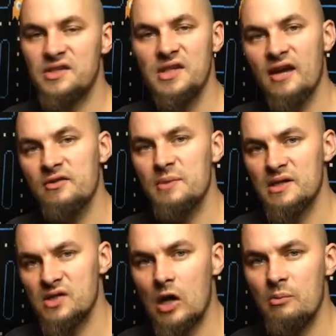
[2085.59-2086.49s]
saves me
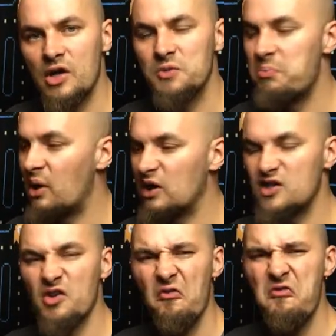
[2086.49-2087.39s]
so much
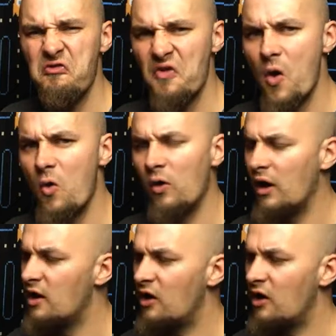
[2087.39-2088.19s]
bollocks on fuel,